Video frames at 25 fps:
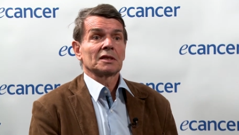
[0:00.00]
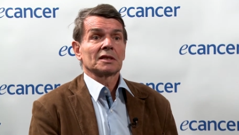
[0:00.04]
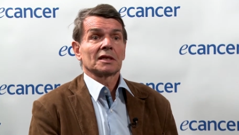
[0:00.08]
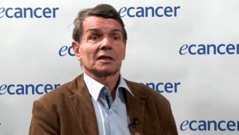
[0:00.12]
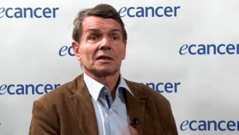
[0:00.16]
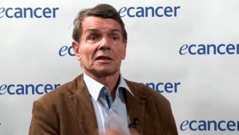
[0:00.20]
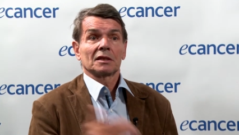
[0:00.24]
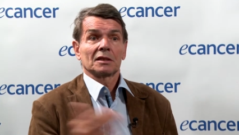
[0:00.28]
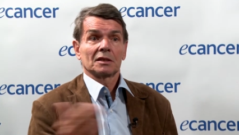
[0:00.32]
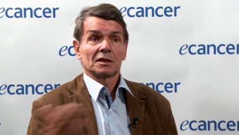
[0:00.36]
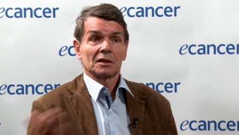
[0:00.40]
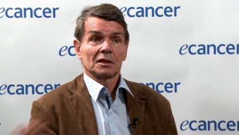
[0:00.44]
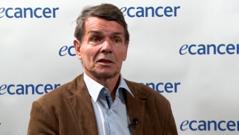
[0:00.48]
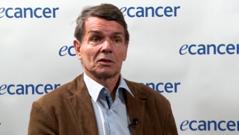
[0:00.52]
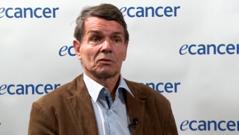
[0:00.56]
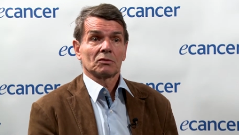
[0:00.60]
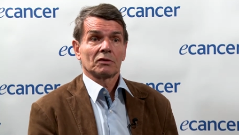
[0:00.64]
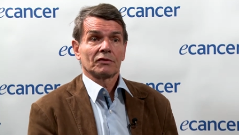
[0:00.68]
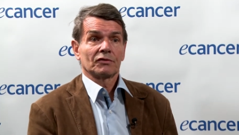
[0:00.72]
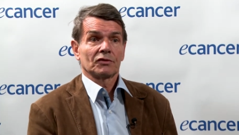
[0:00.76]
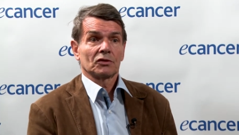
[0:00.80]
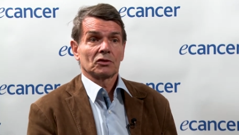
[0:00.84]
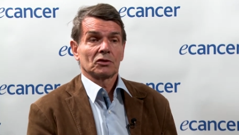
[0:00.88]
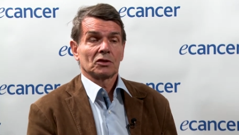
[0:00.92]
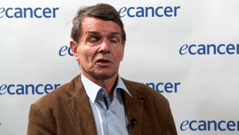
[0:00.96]
than it is
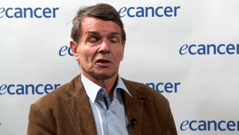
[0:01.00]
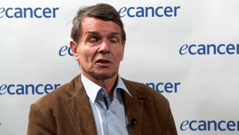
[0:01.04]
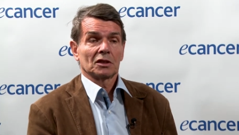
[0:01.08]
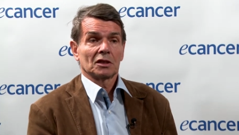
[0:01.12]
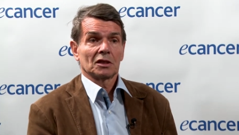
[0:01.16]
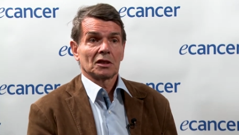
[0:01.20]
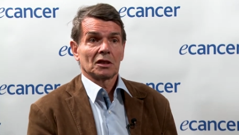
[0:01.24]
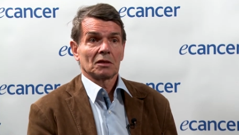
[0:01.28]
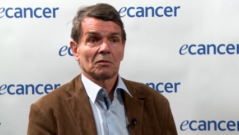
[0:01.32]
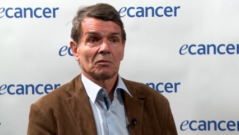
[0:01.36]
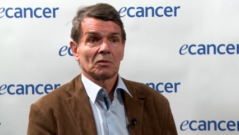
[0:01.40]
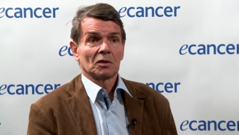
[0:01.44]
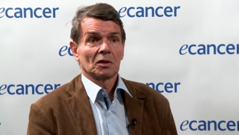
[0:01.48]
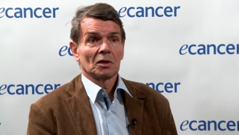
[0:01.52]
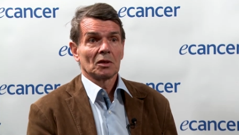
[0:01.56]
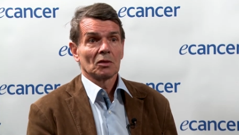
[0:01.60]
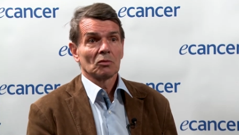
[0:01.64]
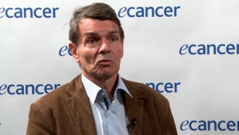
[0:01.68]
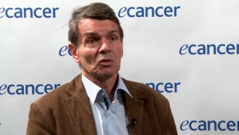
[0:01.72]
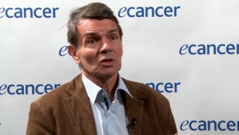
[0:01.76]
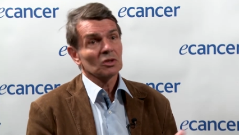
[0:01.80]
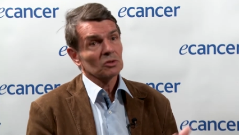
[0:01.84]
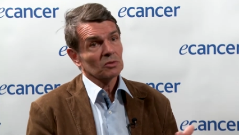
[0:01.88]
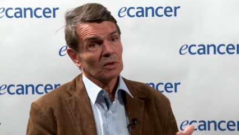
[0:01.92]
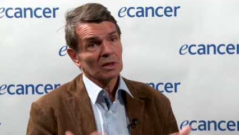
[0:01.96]
with sunitinib,
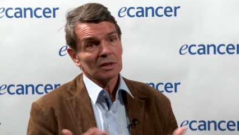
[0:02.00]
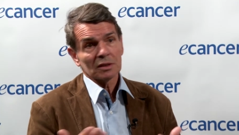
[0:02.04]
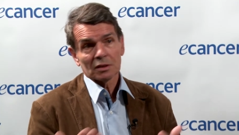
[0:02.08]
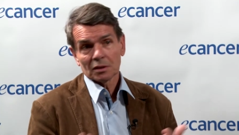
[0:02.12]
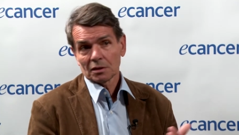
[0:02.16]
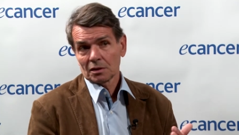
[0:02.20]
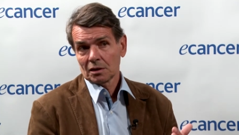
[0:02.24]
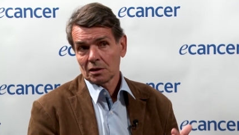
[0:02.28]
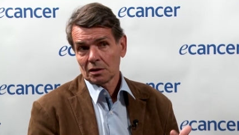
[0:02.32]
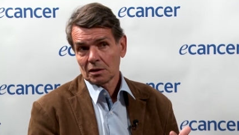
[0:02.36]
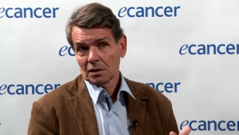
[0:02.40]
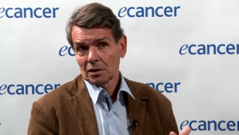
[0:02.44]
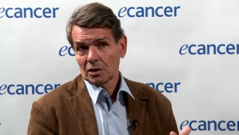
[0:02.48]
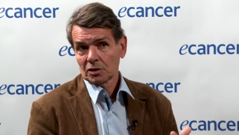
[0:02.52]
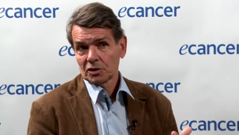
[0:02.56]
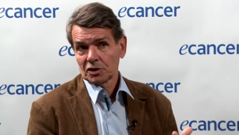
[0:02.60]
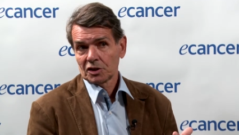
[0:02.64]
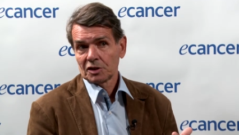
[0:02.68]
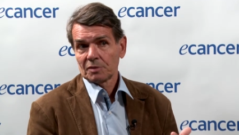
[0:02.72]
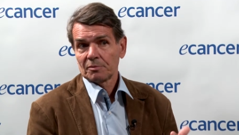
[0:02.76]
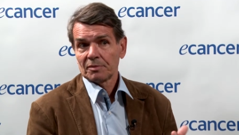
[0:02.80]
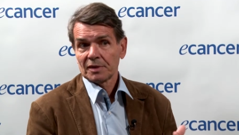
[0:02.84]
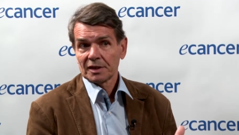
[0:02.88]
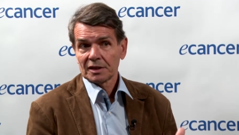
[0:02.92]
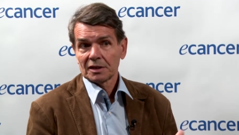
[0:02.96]
which was
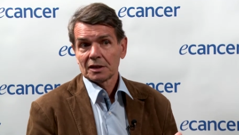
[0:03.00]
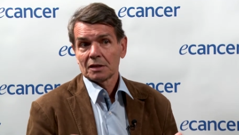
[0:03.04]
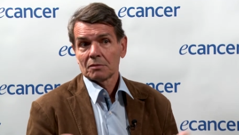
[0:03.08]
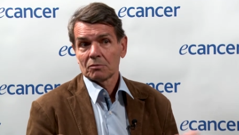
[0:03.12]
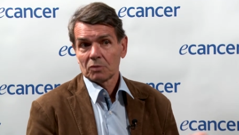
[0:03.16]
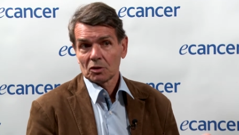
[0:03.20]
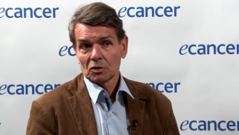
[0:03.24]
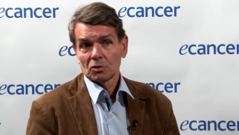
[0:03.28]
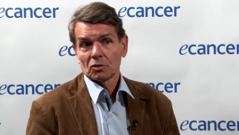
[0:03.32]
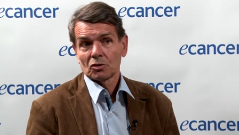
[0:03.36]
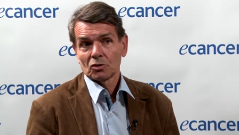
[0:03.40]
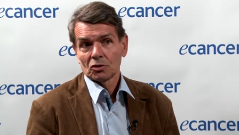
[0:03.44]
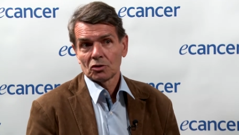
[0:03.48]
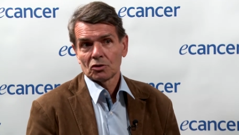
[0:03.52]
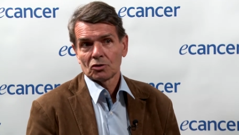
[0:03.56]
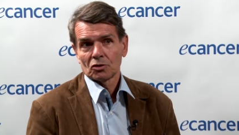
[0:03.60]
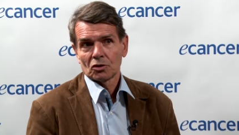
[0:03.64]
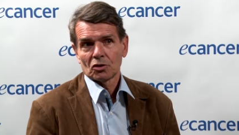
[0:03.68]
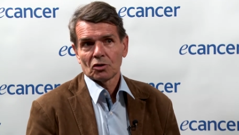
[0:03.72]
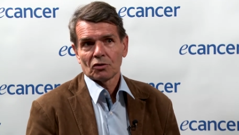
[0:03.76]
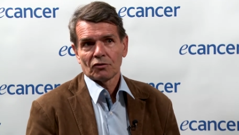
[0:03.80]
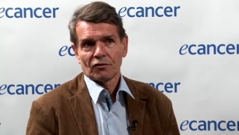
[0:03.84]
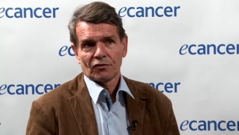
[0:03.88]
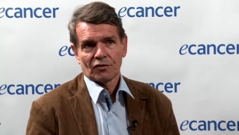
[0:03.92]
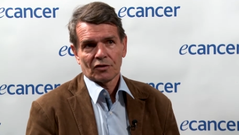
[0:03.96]
anticipated, but good to
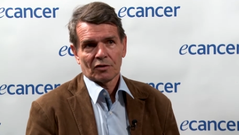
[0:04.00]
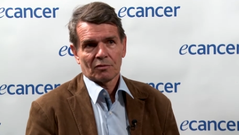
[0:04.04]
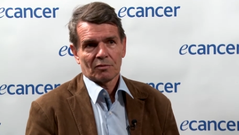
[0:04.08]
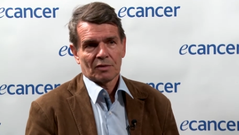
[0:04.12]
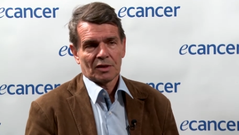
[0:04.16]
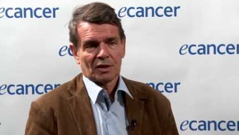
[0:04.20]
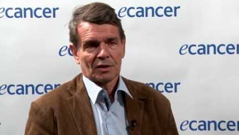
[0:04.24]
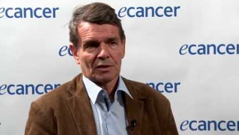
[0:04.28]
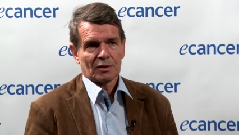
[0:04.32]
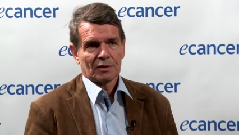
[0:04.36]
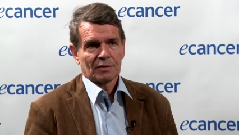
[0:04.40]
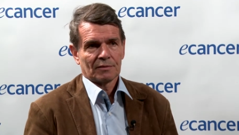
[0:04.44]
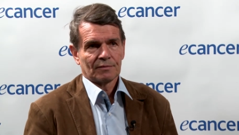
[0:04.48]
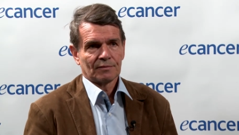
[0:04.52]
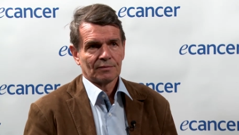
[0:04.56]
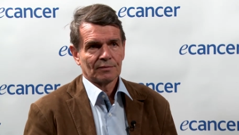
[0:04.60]
confirm here.